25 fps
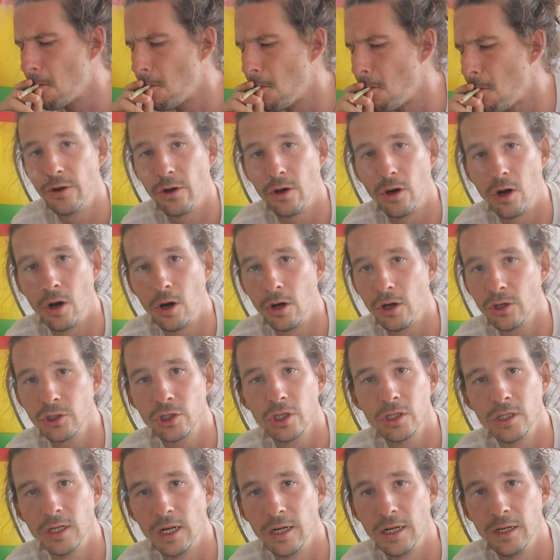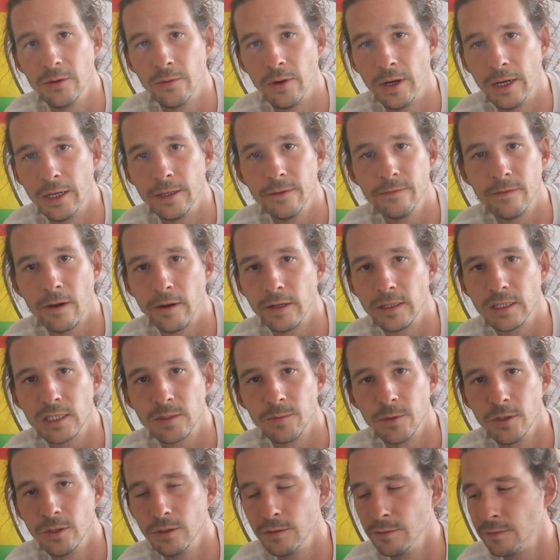Not harsh in any way, very
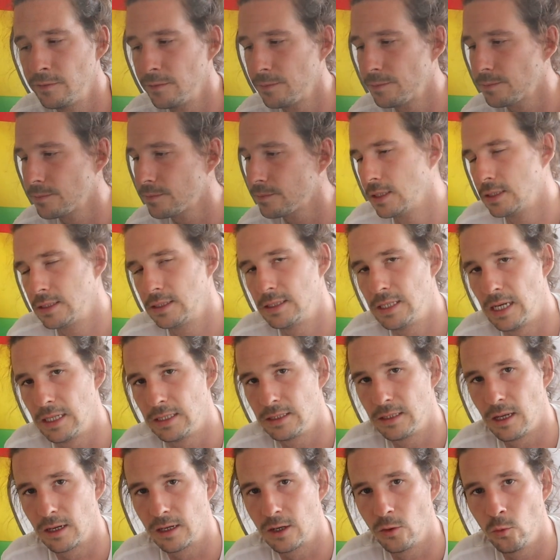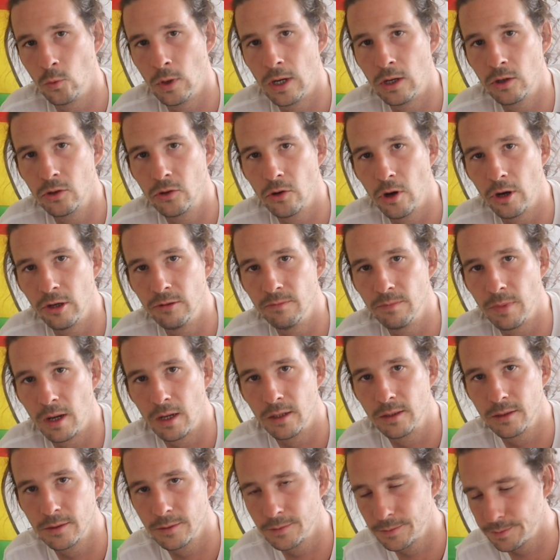smooth. Tastes like a well-grown
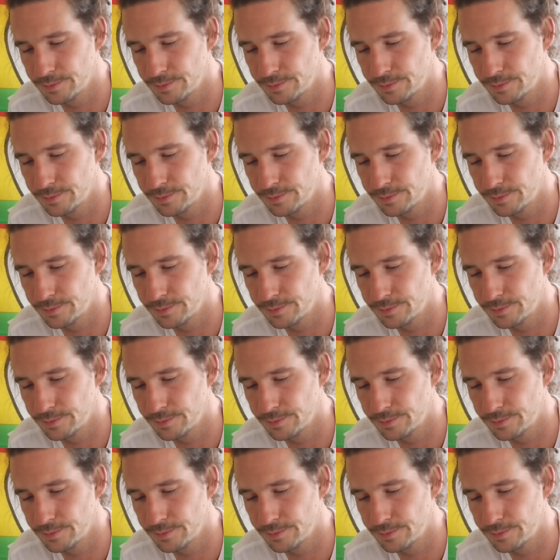bud.